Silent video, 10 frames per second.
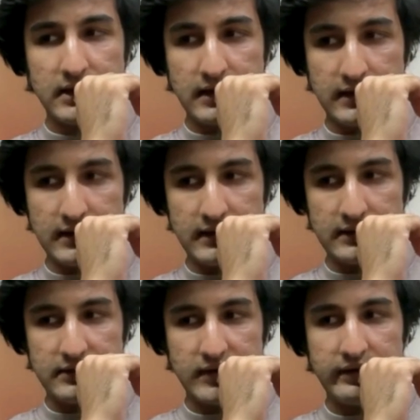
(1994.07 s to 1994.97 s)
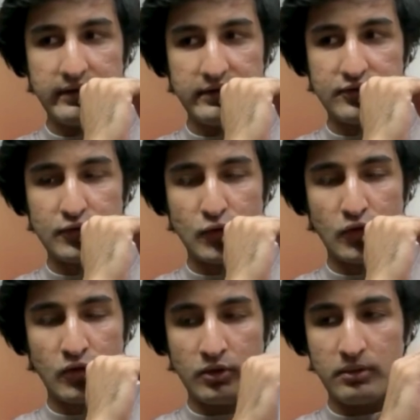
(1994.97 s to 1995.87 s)
There is
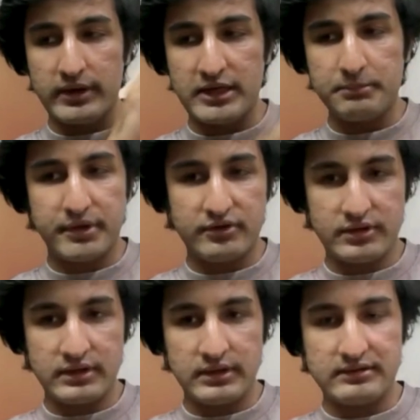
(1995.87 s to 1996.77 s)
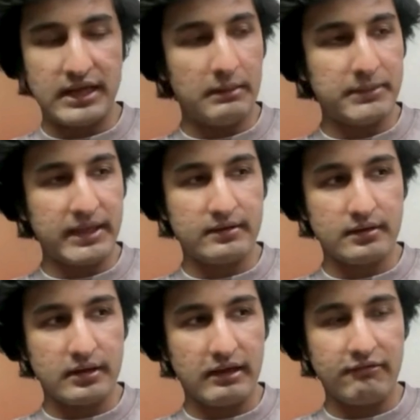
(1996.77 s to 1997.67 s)
no in-person exam. Like
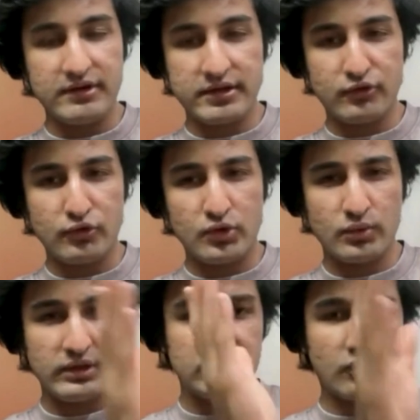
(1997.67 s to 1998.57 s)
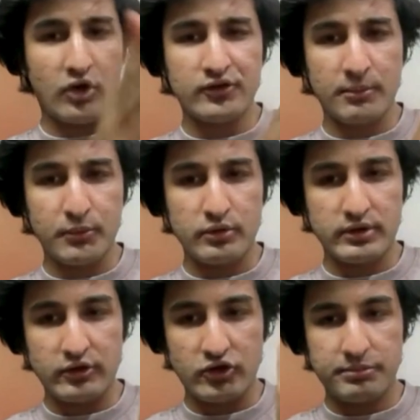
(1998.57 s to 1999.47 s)
everything you do is on computer.
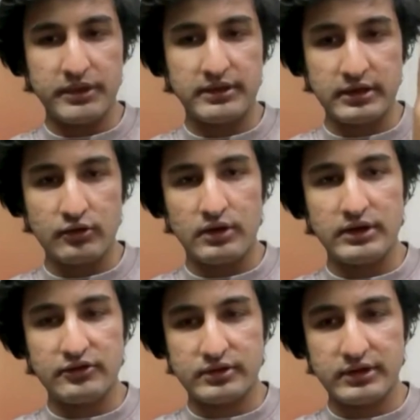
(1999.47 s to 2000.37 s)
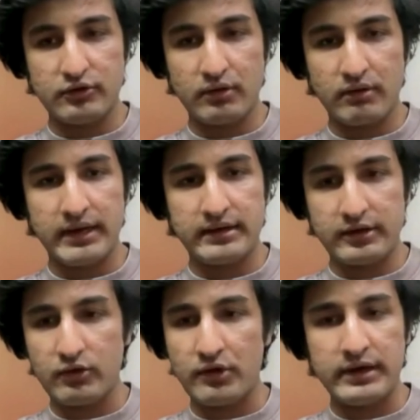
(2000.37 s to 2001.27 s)
You're speaking, you're listening, you're
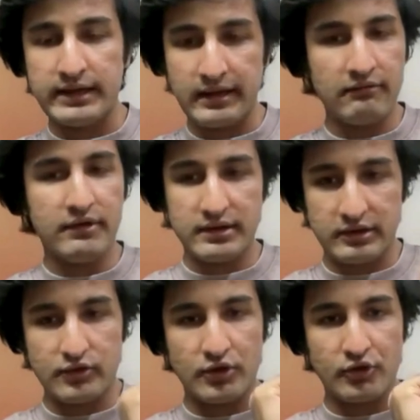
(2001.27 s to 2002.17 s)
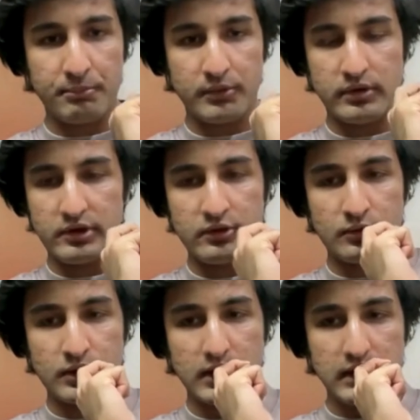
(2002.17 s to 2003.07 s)
writing, you're reading. Everything is on computer.
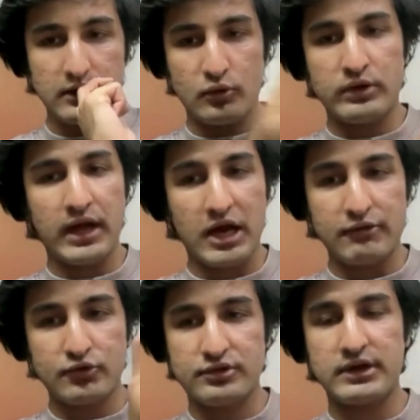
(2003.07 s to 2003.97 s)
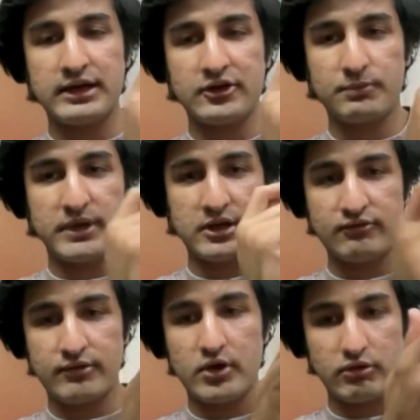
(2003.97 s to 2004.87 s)
You don't have to sit and speak in
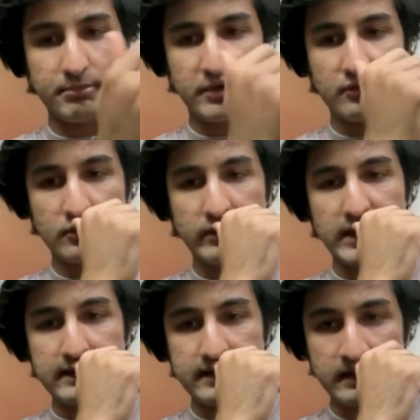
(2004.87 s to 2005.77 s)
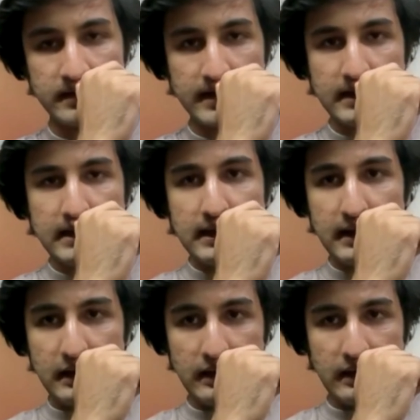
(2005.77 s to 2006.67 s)
front of a person or anything.
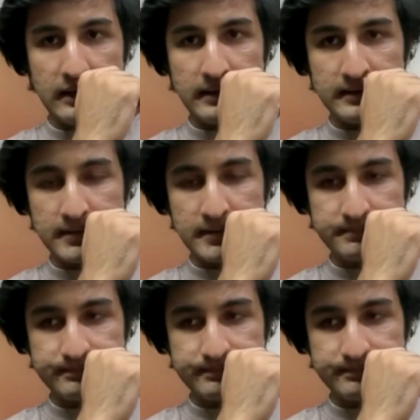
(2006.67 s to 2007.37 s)
Uh,